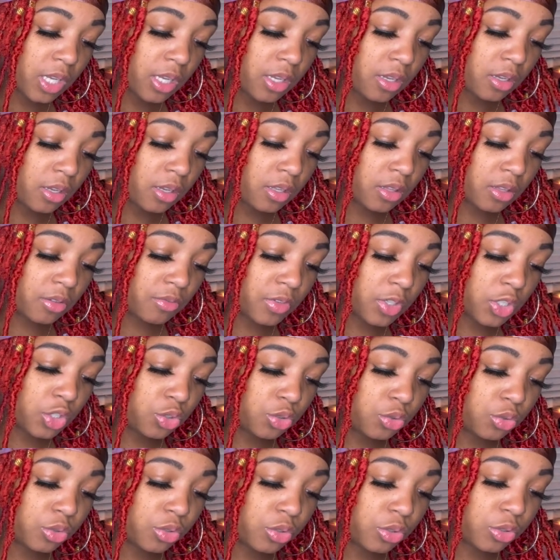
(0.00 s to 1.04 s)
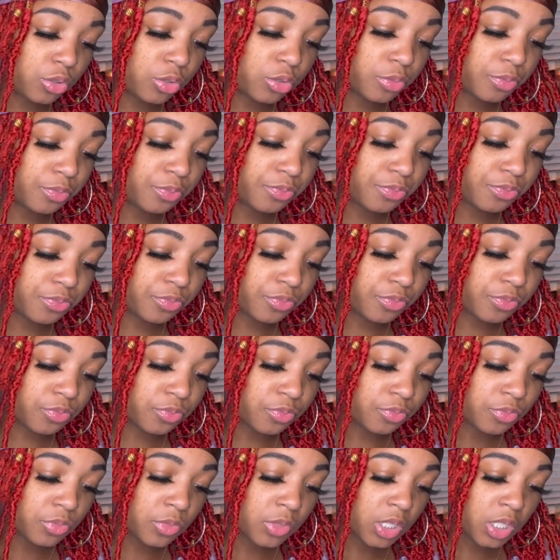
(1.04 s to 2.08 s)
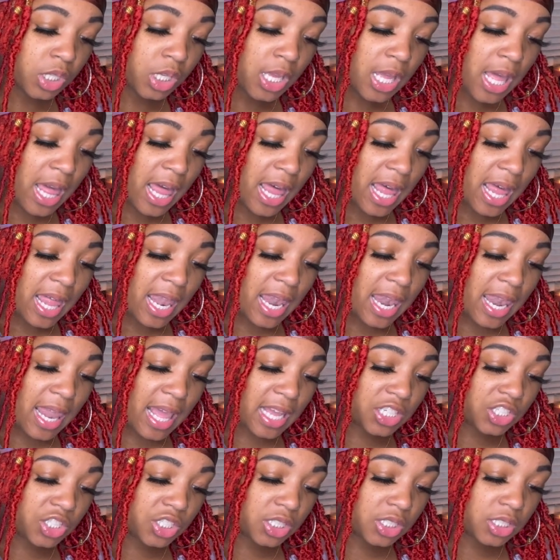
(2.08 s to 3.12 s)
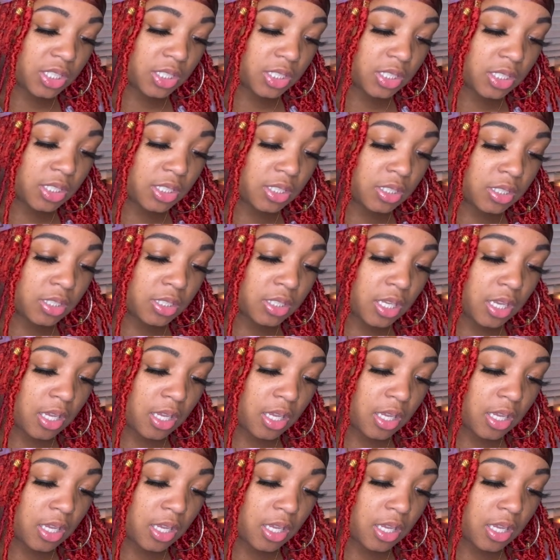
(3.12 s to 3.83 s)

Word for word: Individual lashes.